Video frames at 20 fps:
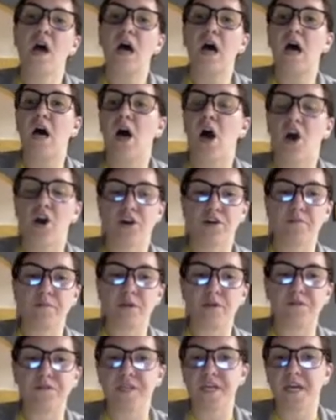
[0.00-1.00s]
uh, art
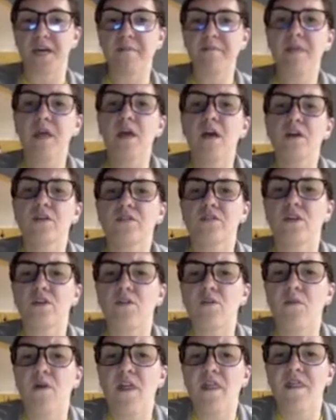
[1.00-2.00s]
museum.
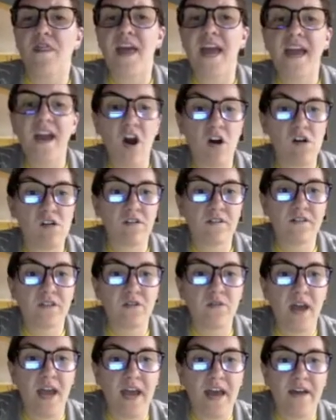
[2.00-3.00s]
So they
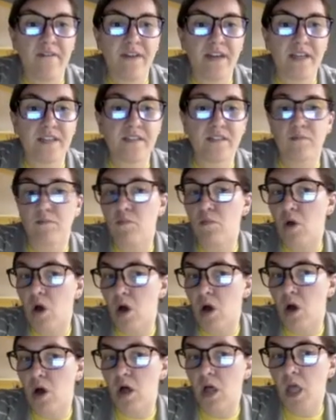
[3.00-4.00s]
also have a
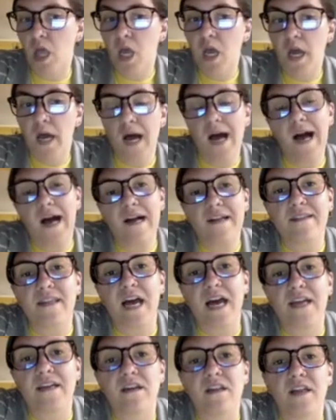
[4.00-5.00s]
small
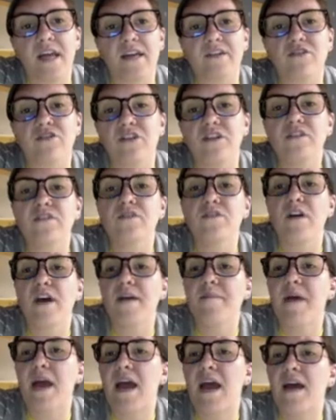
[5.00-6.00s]
online collection. So
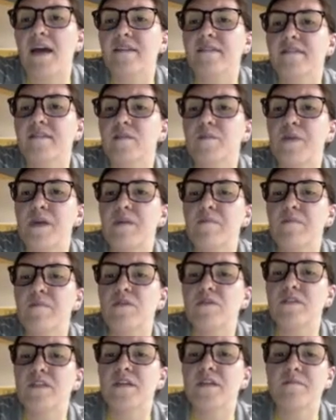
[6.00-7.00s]
I'm at
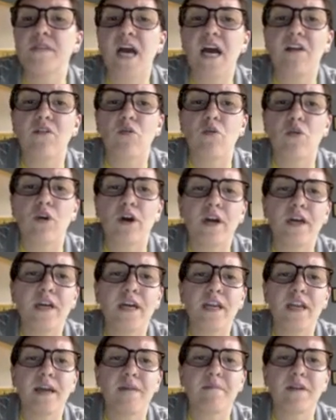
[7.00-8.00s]
speedmuseum.org
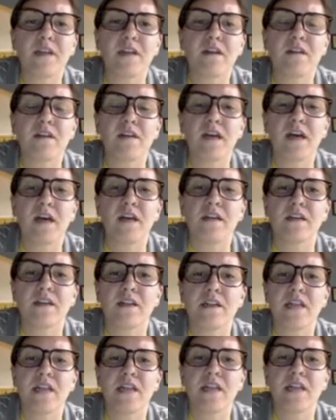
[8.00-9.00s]
and I'm going to click on
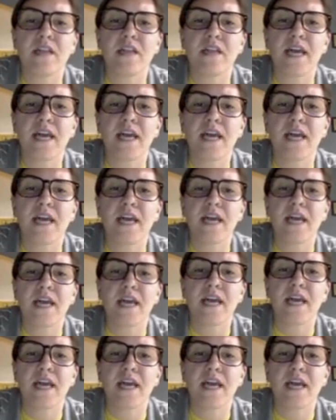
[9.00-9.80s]
collections.